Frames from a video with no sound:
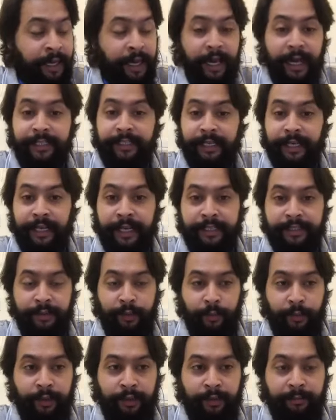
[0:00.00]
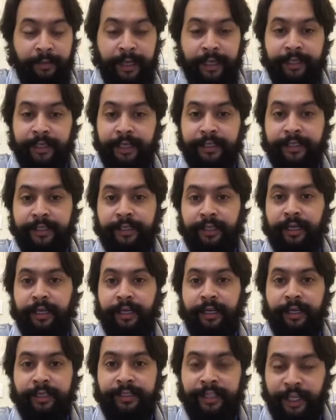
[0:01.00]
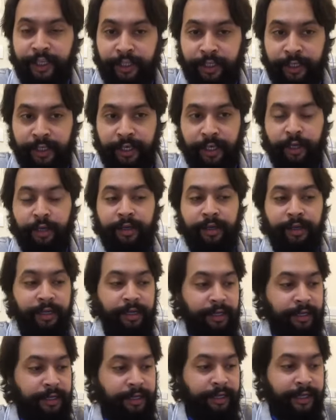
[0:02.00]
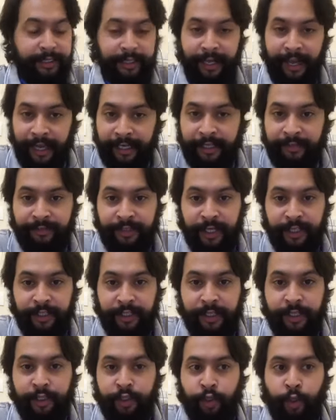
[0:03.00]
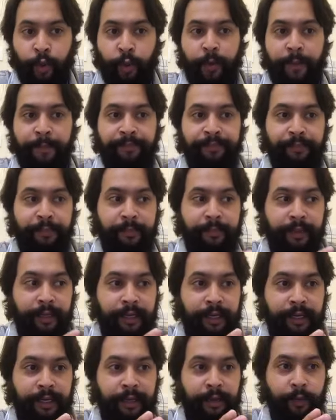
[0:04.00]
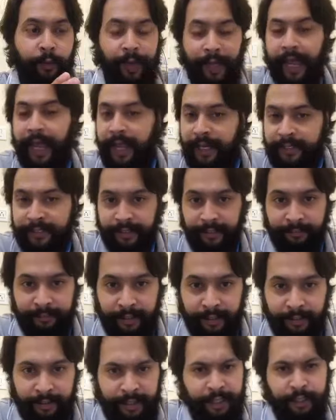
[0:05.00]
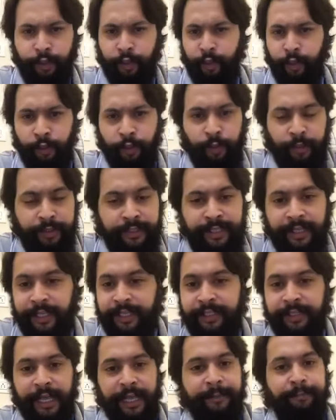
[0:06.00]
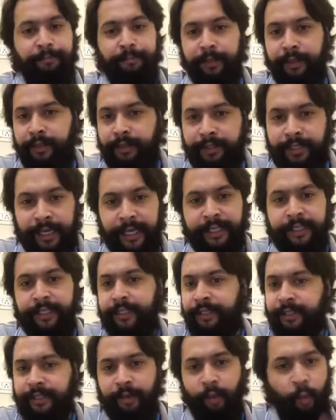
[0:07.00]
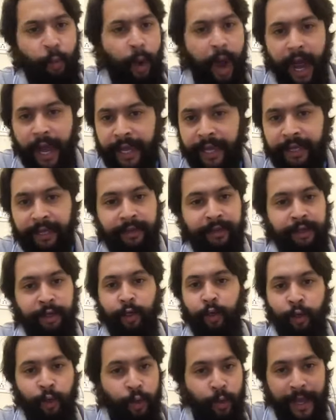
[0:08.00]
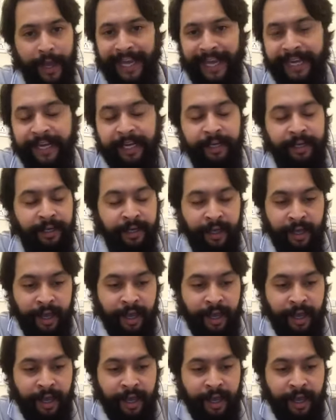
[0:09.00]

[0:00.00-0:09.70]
Acha guys, we'll make this session a interactive session. So when I ask something, yes or no, just type yes, why, no, n.